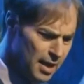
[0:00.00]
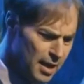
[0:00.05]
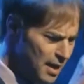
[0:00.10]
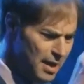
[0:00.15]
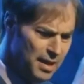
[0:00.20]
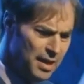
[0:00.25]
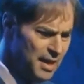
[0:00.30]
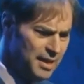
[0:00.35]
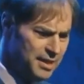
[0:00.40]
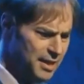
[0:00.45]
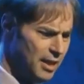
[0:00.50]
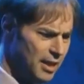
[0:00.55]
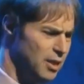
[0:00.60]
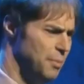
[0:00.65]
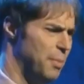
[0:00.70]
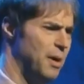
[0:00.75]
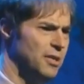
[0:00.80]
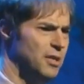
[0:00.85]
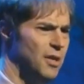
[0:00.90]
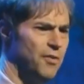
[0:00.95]
and, then he ticked
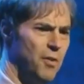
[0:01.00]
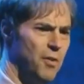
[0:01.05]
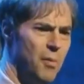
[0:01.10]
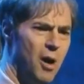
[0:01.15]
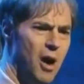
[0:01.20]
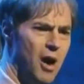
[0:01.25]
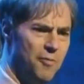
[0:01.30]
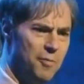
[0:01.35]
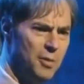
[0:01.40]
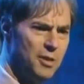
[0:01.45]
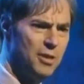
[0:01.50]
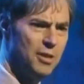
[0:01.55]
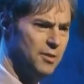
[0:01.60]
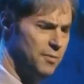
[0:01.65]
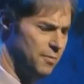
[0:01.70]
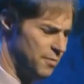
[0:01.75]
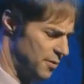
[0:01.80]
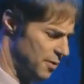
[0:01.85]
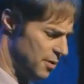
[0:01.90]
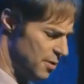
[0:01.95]
a bunch of them off, but
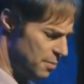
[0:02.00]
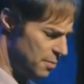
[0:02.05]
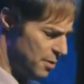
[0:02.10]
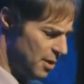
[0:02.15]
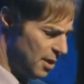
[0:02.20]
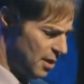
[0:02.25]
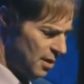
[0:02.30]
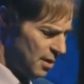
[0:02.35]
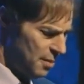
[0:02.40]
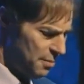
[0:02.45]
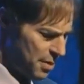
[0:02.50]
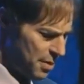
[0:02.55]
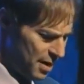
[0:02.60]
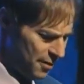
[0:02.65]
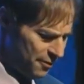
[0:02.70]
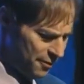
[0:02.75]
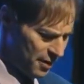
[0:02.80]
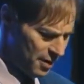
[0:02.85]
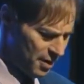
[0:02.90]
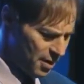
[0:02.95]
just for your
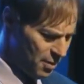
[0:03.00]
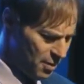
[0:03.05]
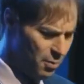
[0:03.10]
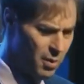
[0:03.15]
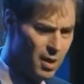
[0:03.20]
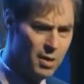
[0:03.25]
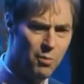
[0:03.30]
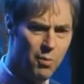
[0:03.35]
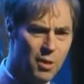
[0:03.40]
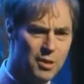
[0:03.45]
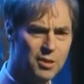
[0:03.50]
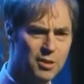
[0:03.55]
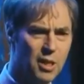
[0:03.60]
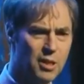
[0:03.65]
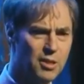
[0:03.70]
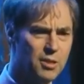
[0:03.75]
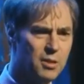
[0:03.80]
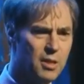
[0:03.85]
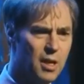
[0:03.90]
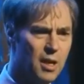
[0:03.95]
benefit, one, one
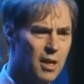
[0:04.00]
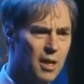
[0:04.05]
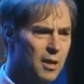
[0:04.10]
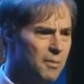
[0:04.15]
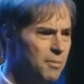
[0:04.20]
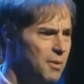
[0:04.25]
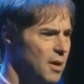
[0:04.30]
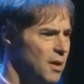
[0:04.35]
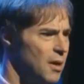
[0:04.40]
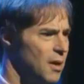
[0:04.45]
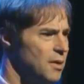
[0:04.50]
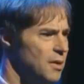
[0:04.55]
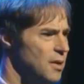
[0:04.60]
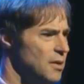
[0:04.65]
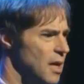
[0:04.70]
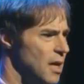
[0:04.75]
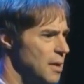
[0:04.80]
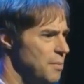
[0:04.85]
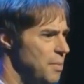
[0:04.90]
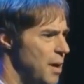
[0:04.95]
such uh,
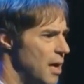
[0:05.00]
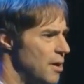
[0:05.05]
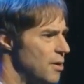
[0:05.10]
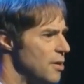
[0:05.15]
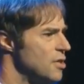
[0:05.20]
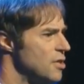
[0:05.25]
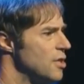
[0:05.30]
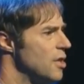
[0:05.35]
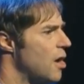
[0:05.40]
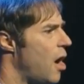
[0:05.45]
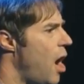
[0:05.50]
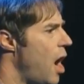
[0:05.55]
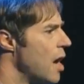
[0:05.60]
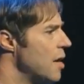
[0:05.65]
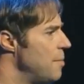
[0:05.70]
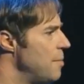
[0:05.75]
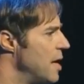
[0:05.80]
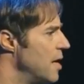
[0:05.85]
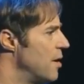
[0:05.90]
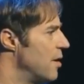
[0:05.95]
design pattern is the
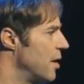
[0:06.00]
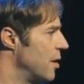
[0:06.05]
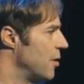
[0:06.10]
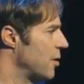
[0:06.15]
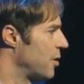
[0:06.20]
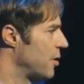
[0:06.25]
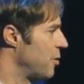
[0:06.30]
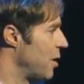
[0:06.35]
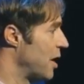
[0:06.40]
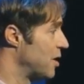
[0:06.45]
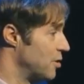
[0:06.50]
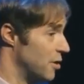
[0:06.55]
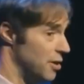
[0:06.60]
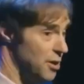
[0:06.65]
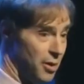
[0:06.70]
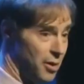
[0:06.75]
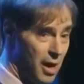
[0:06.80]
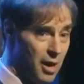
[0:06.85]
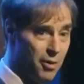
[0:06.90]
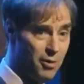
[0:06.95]
automated error correction.
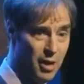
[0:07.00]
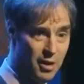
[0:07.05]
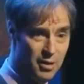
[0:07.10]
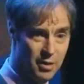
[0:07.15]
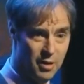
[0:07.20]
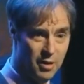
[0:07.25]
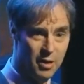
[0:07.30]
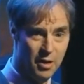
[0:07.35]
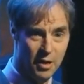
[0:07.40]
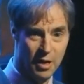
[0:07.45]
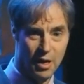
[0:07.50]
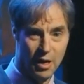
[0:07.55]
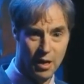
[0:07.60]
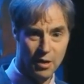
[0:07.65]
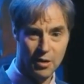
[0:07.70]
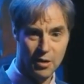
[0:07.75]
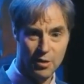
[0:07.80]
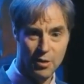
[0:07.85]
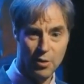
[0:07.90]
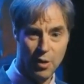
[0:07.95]
You know how on,
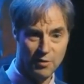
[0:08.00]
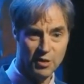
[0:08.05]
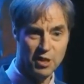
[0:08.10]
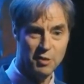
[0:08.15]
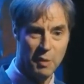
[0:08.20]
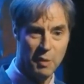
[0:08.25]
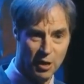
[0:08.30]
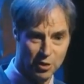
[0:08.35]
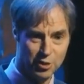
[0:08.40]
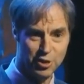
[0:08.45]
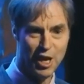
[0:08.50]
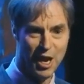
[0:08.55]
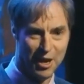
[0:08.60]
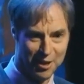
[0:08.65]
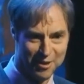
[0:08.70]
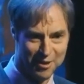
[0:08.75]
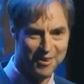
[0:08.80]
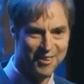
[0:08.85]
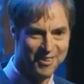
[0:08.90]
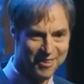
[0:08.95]
uh, you have a spell
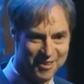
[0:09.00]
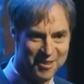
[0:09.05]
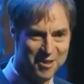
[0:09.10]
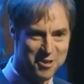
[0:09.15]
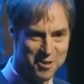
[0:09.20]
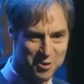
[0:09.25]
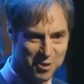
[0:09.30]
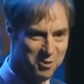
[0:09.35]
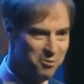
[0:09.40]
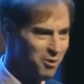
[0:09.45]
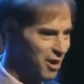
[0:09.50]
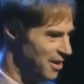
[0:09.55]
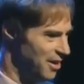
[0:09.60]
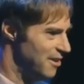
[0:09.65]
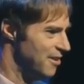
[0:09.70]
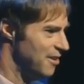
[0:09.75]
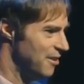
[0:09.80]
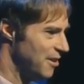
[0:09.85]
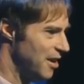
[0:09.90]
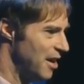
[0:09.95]
check that you can run,
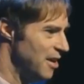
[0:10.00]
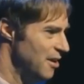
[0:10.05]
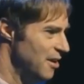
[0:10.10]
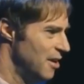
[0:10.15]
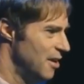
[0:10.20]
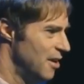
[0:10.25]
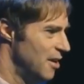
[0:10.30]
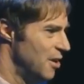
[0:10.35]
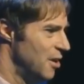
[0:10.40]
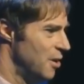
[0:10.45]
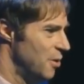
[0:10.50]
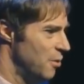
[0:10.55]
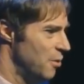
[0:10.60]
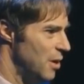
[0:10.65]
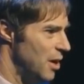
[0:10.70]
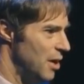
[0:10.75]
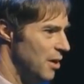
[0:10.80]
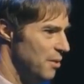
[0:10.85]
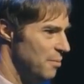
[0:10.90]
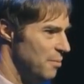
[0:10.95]
okay?
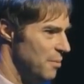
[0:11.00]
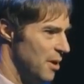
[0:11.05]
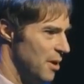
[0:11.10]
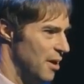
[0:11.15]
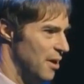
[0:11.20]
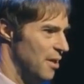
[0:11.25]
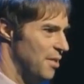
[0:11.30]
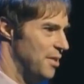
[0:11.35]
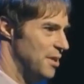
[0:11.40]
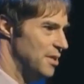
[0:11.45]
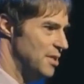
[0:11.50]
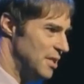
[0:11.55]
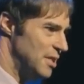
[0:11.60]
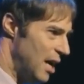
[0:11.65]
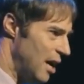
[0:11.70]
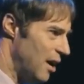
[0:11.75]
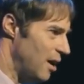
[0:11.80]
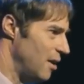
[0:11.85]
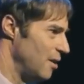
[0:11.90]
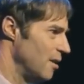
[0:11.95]
Well, the
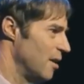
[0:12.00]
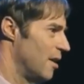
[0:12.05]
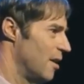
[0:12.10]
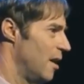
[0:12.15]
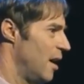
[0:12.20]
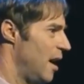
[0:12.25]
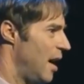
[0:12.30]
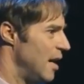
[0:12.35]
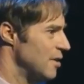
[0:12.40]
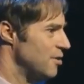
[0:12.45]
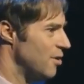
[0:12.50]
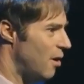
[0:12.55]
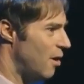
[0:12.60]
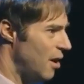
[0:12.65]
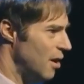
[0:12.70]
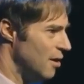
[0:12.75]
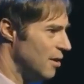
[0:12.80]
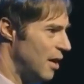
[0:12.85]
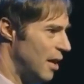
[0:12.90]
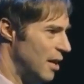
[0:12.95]
cell has
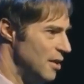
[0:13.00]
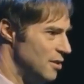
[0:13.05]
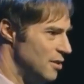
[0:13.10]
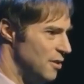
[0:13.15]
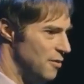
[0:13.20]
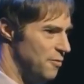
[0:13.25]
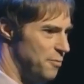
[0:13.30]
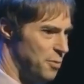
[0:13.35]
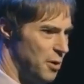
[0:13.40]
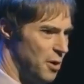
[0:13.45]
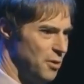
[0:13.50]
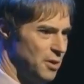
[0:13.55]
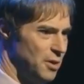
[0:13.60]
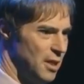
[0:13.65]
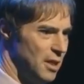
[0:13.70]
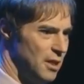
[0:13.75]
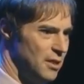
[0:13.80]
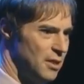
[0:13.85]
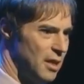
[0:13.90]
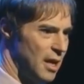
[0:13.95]
all kinds of
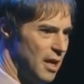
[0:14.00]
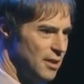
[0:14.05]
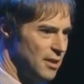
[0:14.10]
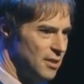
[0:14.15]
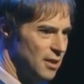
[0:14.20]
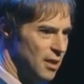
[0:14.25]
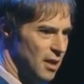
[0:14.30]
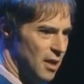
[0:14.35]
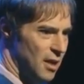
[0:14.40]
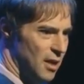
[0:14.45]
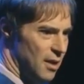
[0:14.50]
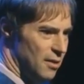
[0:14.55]
proteins as